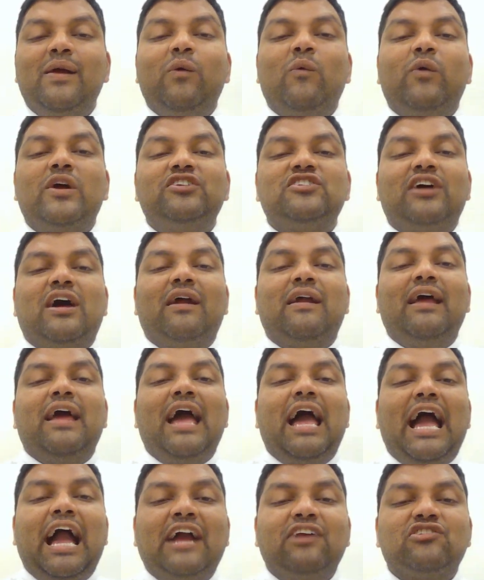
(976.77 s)
which are
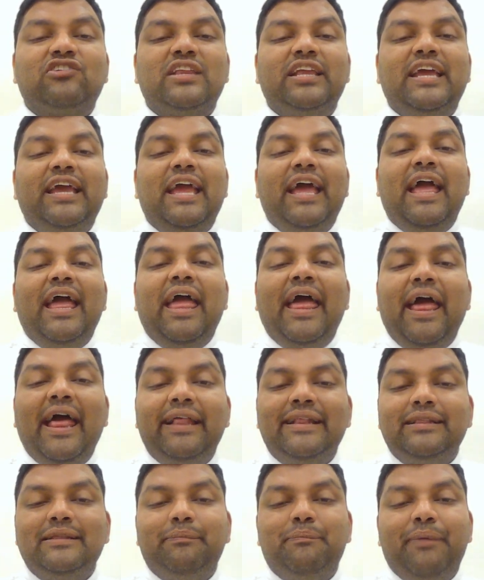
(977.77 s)
actually
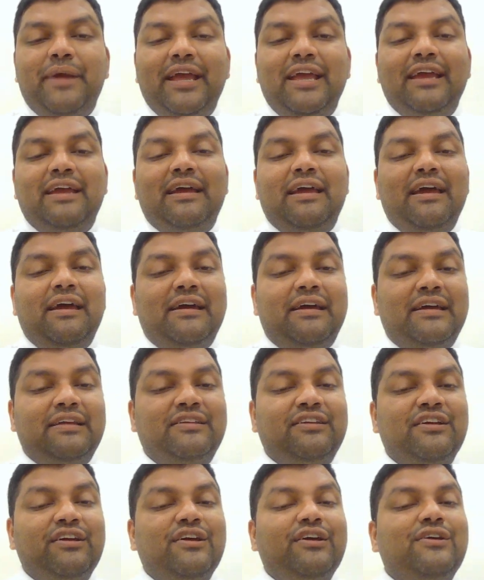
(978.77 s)
helping
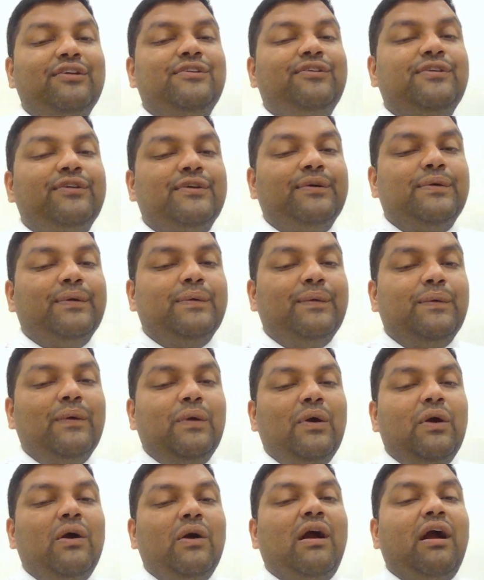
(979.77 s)
it
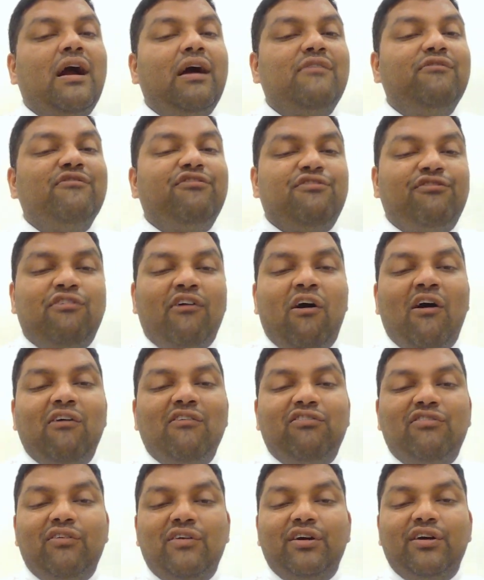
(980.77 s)
to come
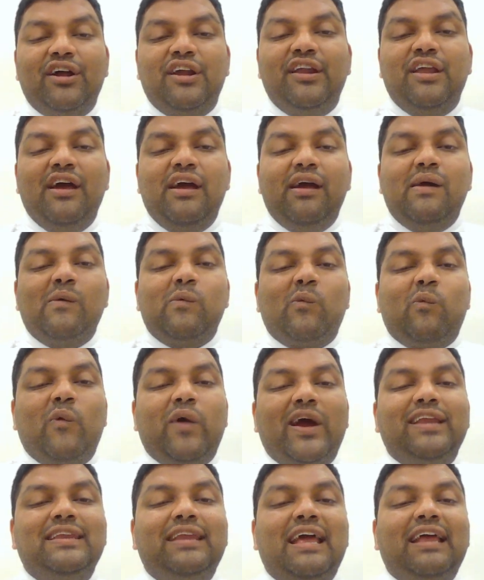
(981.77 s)
forward
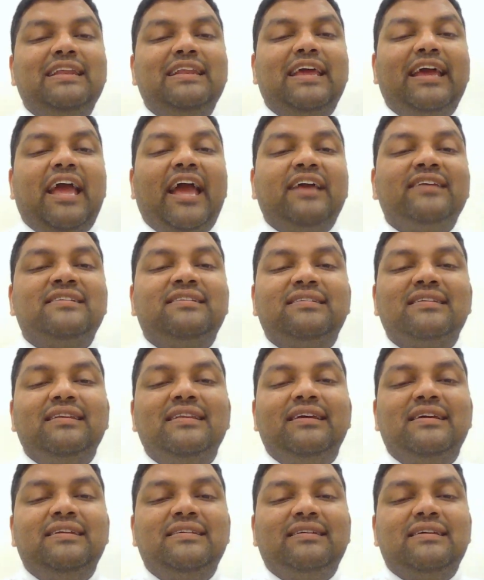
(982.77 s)
with the
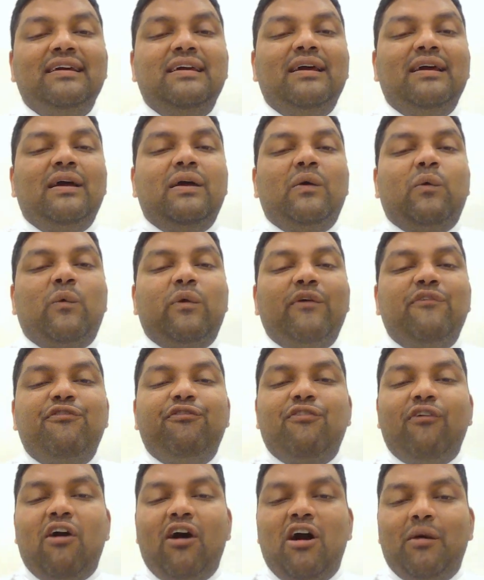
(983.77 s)
excellent
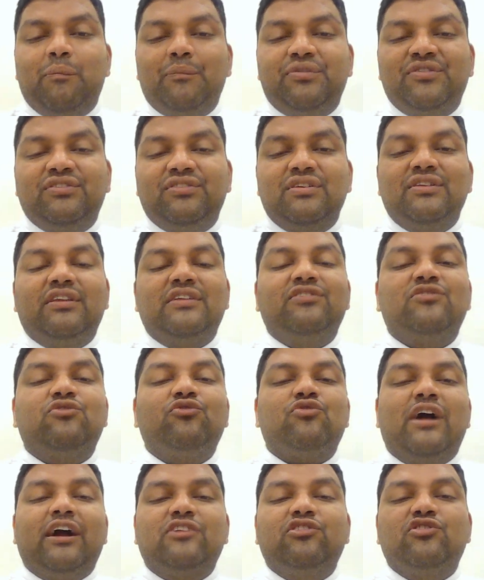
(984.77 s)
reforms, the
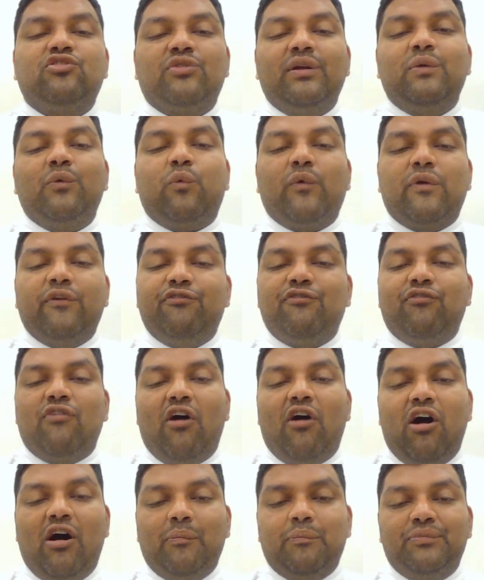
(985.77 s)
structural
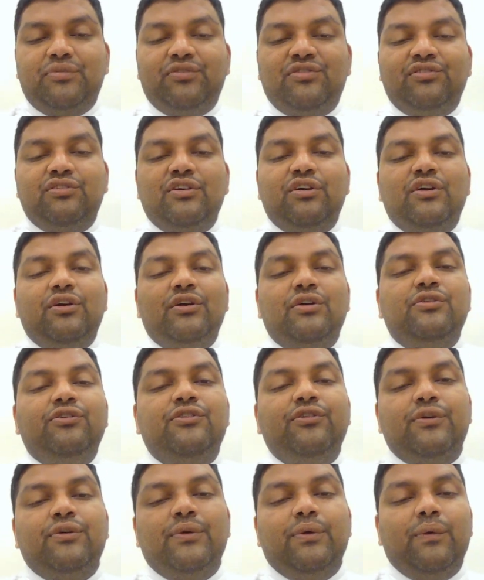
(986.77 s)
reforms
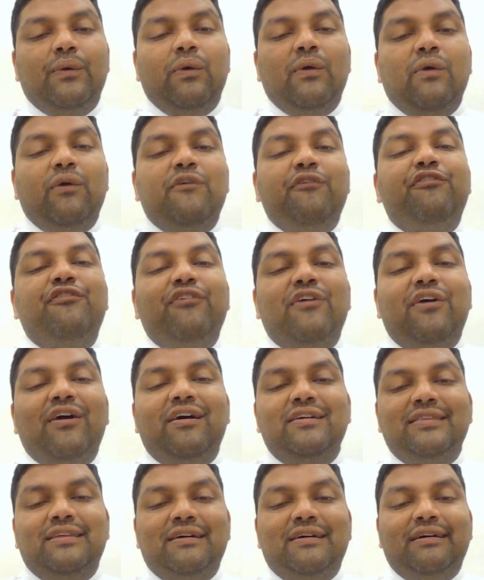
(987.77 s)
to
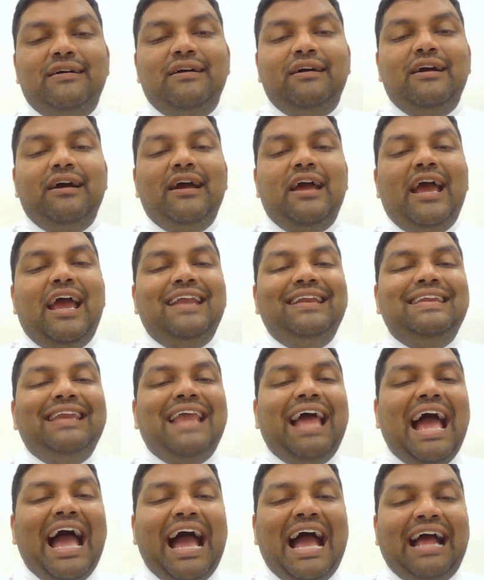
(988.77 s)
further
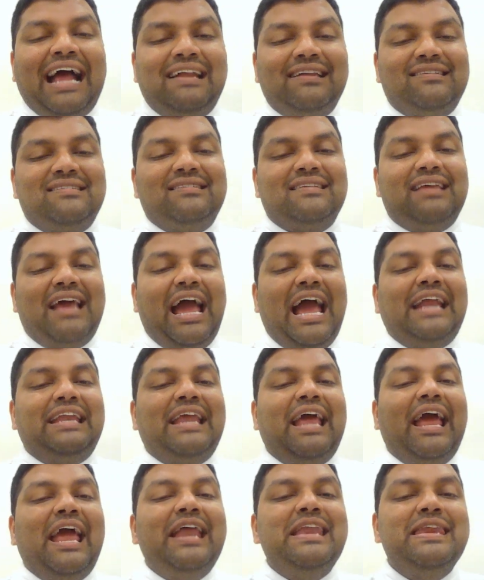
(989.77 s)
enhance
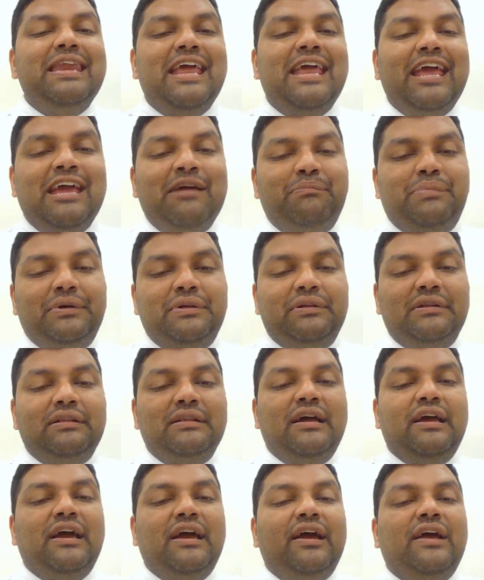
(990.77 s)
and
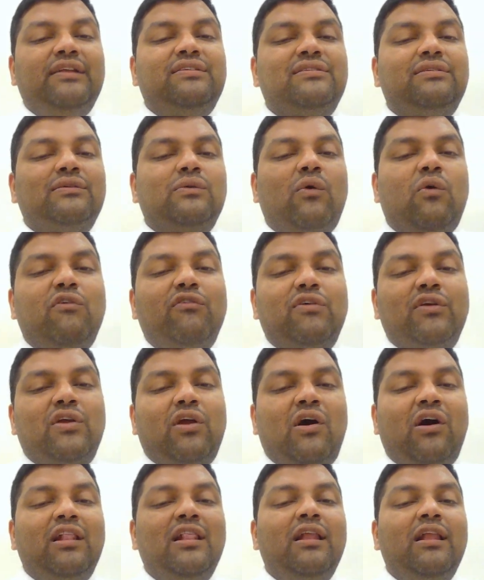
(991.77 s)
enable its
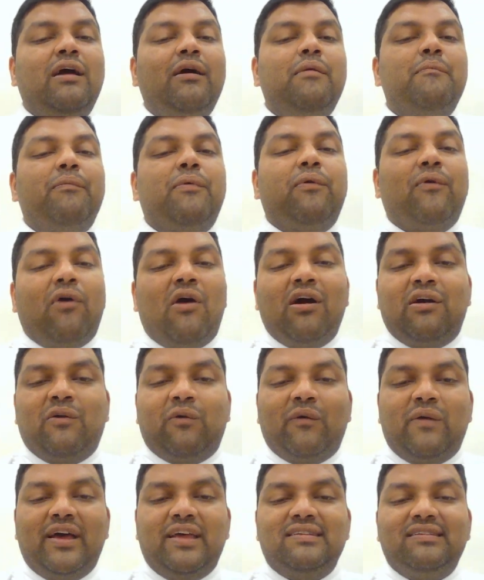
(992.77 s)
overall
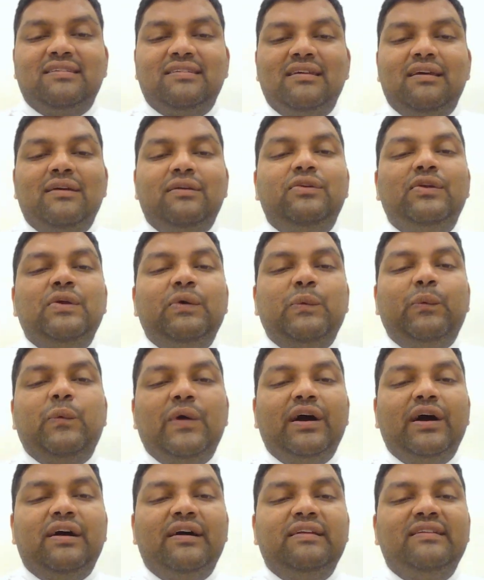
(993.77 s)
progress
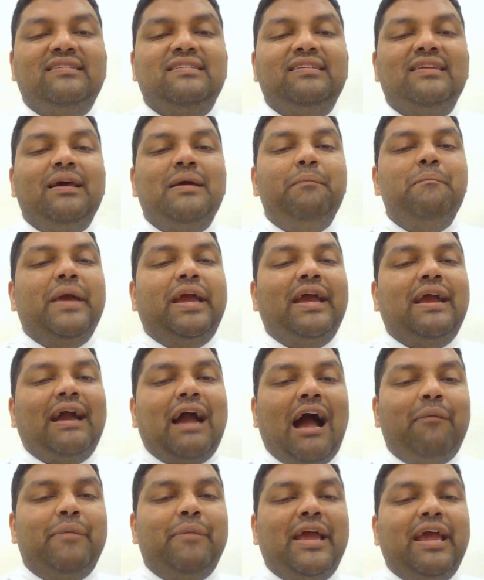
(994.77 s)
towards
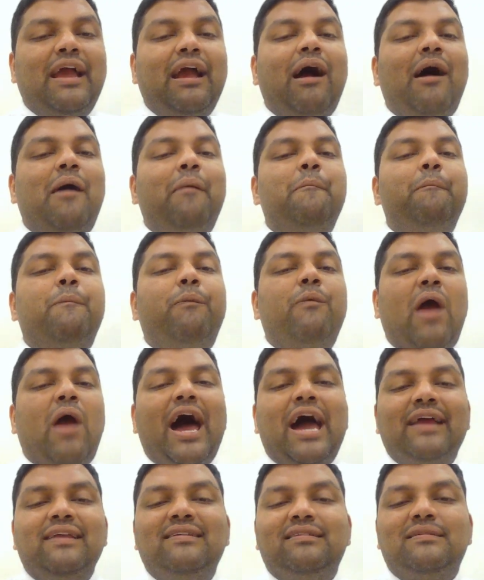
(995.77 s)
becoming a
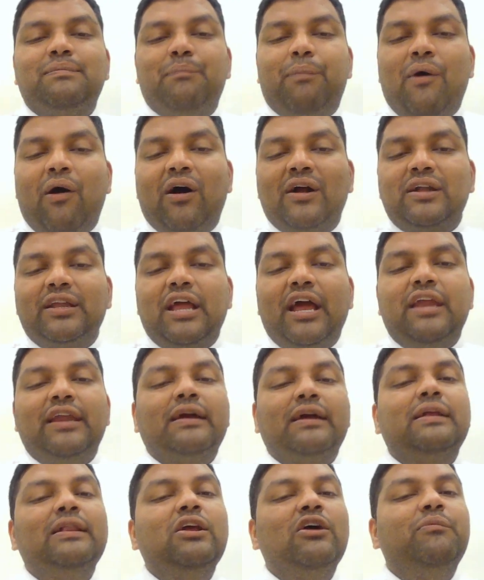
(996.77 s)
bright spot in a
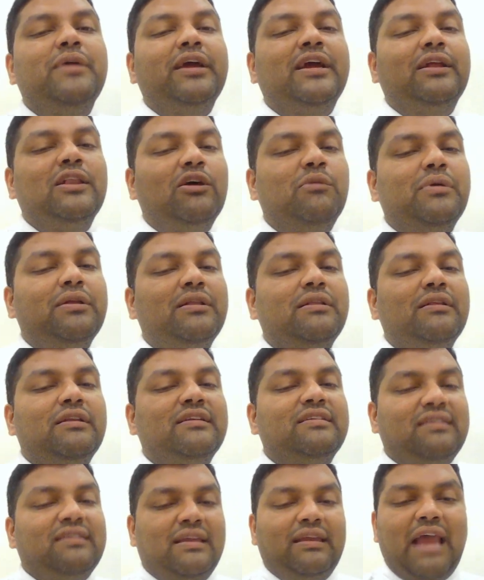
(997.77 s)
gloomy global
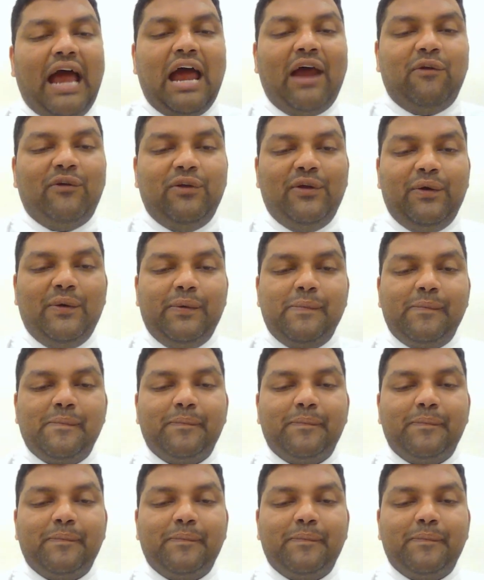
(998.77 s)
scenario.